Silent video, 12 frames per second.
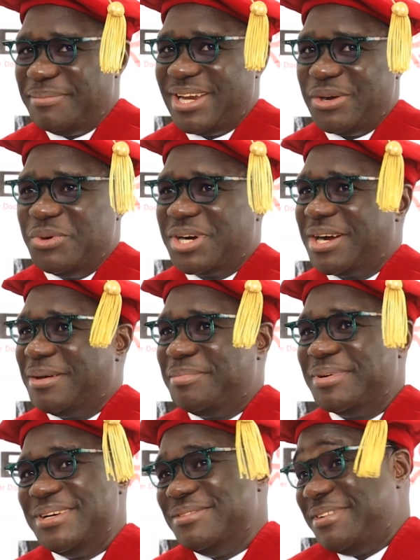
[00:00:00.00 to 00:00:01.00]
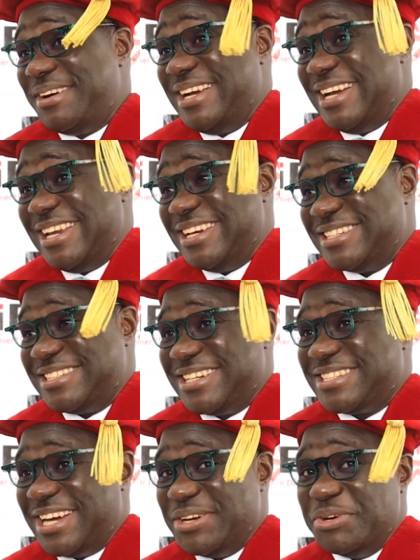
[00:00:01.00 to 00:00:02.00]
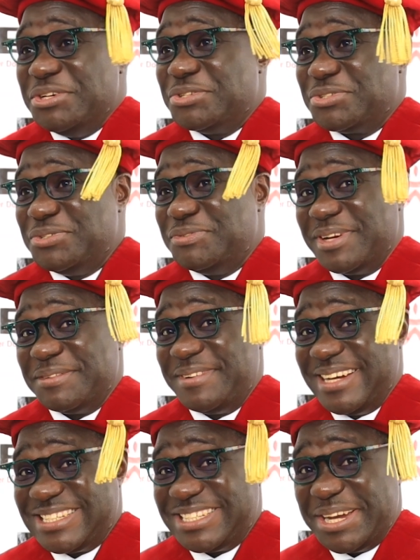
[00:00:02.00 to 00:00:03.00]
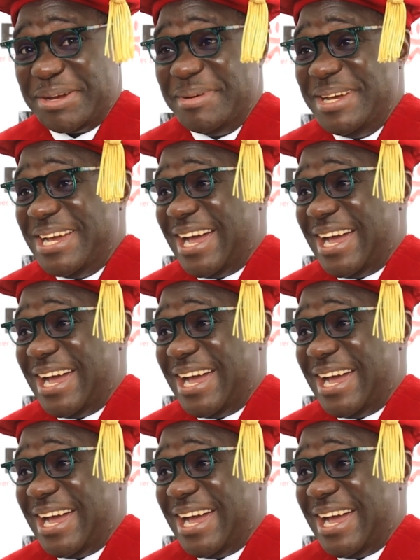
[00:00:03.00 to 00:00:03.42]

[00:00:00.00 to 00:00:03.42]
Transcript: I mean, I woke up very early. It's just like going to school for the first time.